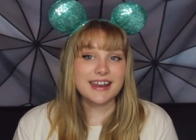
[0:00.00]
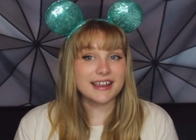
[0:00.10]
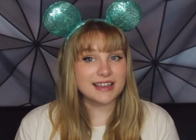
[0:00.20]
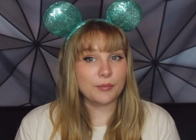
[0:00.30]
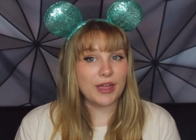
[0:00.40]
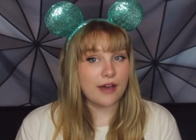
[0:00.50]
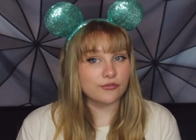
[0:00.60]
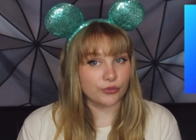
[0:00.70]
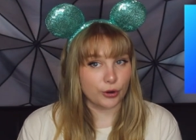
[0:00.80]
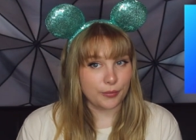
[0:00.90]
Next up we
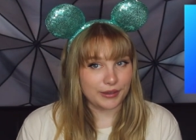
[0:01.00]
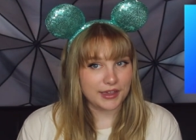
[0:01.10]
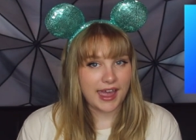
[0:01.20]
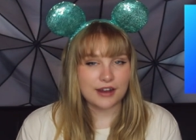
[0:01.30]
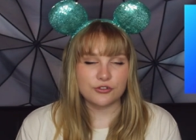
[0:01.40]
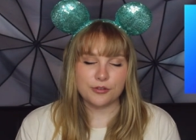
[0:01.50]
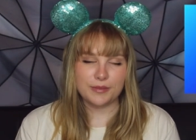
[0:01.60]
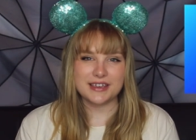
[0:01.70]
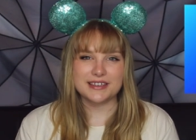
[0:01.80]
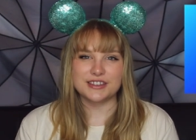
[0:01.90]
have GroupMe, and
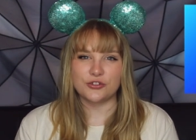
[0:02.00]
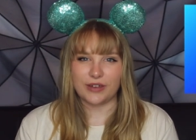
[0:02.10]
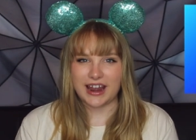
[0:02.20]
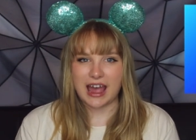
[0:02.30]
GroupMe is a great